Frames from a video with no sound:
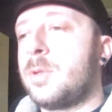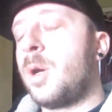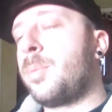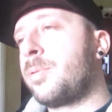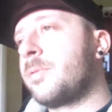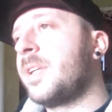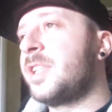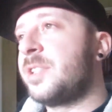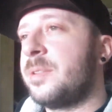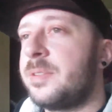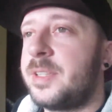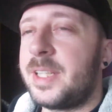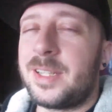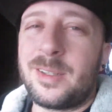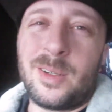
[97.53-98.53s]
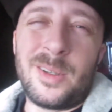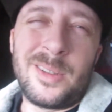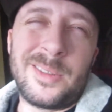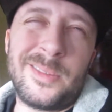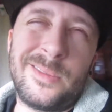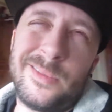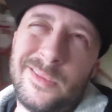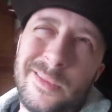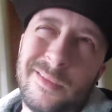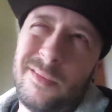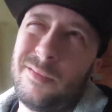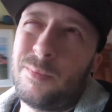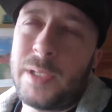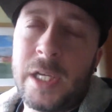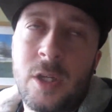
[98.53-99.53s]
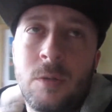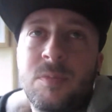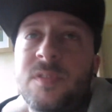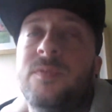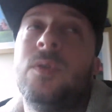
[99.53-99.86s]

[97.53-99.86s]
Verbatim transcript: operation thing on Black Ops